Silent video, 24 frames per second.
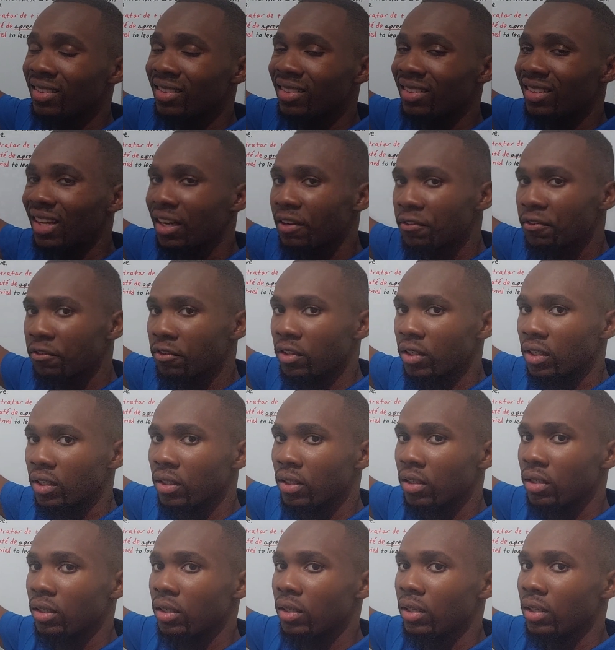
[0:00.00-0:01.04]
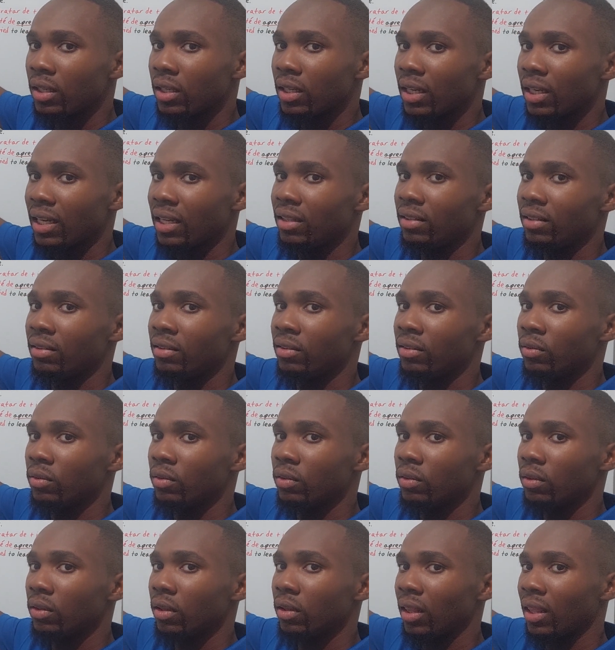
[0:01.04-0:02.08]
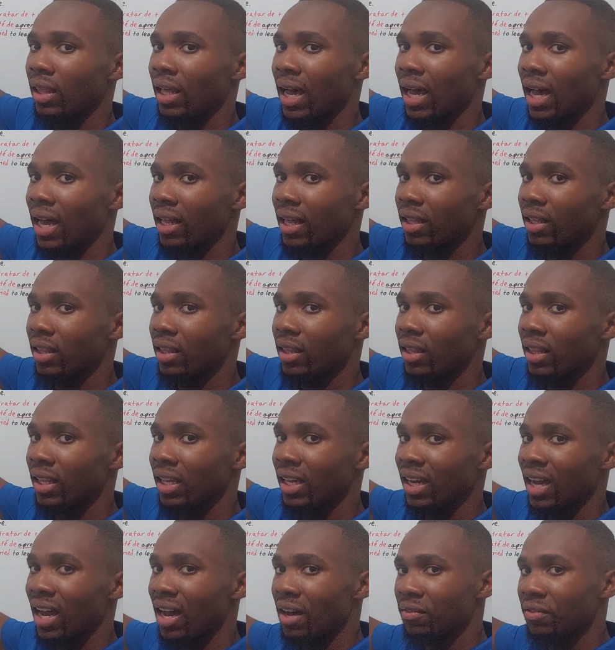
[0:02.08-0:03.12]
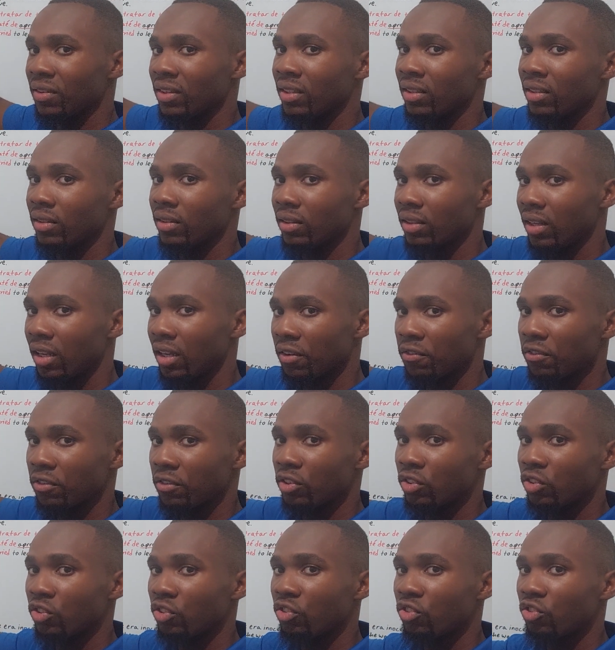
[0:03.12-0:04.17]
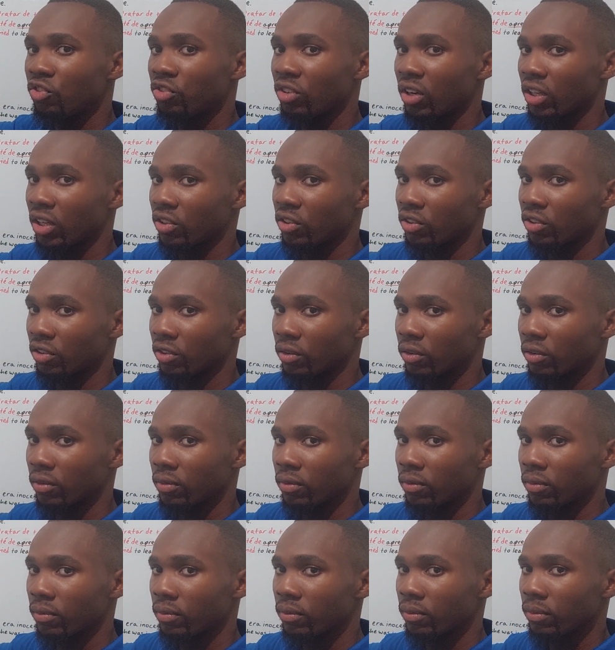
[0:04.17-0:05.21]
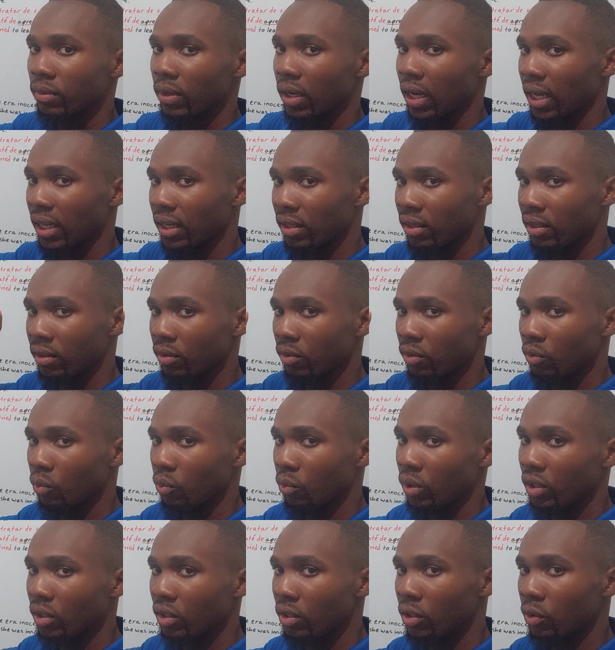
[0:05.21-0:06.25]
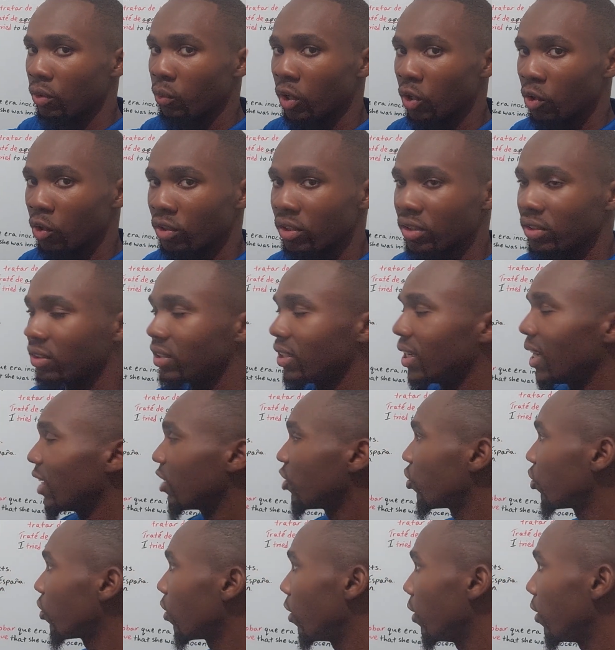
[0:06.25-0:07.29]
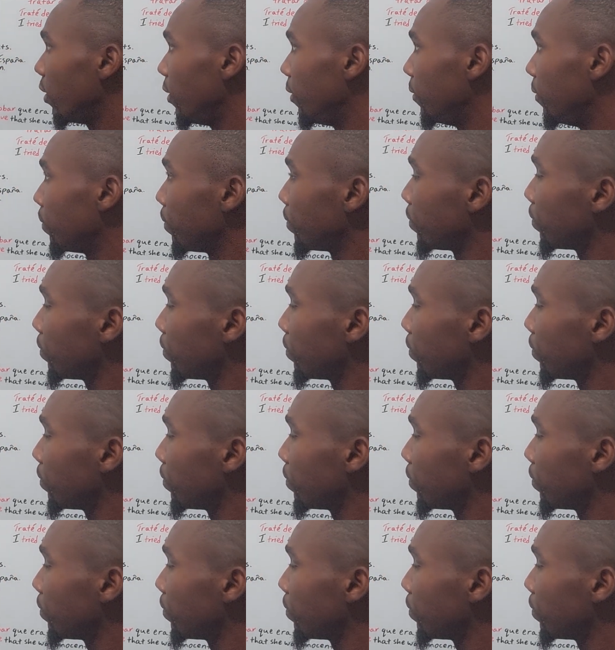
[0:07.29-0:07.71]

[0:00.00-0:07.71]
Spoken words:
different is that they have a different structure. And we're going to see that shortly.